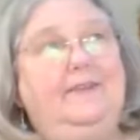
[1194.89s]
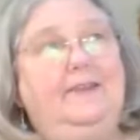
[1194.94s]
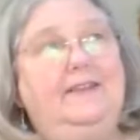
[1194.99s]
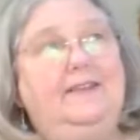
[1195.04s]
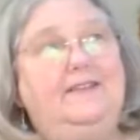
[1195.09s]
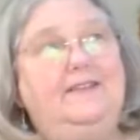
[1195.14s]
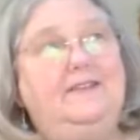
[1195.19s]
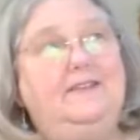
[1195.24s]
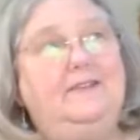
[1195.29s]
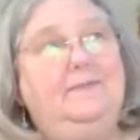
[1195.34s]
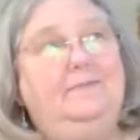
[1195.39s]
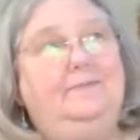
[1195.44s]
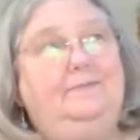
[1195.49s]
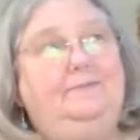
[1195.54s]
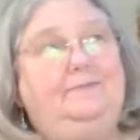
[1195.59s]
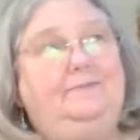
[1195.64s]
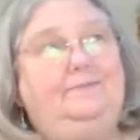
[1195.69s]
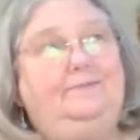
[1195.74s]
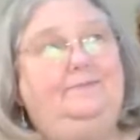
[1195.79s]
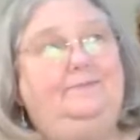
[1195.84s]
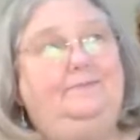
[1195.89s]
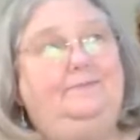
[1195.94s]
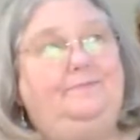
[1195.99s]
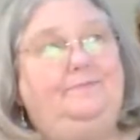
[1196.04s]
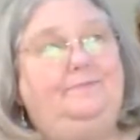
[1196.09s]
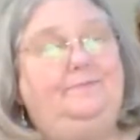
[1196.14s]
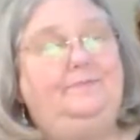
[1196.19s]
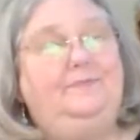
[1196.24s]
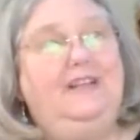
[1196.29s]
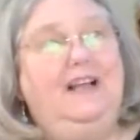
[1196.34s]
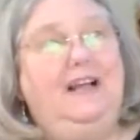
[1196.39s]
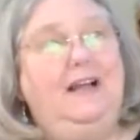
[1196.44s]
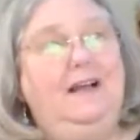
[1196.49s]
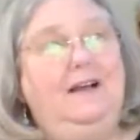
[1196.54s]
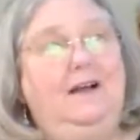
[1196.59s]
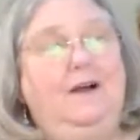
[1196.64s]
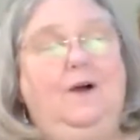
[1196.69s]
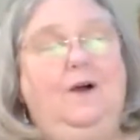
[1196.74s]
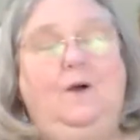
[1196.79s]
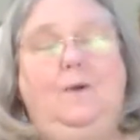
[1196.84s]
this
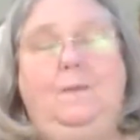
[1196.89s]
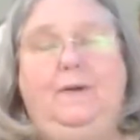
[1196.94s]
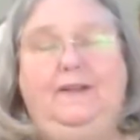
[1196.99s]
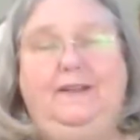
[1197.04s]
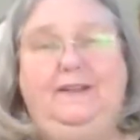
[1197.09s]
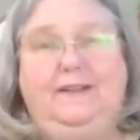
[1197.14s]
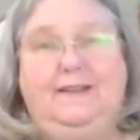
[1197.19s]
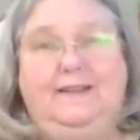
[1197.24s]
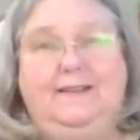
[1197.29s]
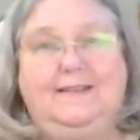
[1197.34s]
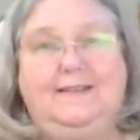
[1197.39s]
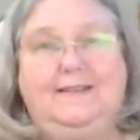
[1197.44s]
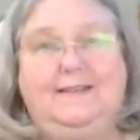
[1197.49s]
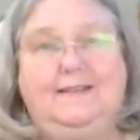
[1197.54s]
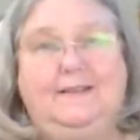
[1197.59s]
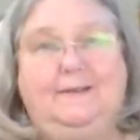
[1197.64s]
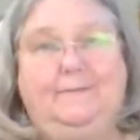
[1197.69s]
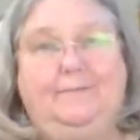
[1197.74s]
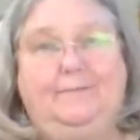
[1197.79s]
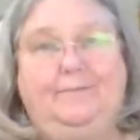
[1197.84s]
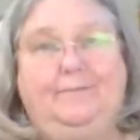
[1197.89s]
openness,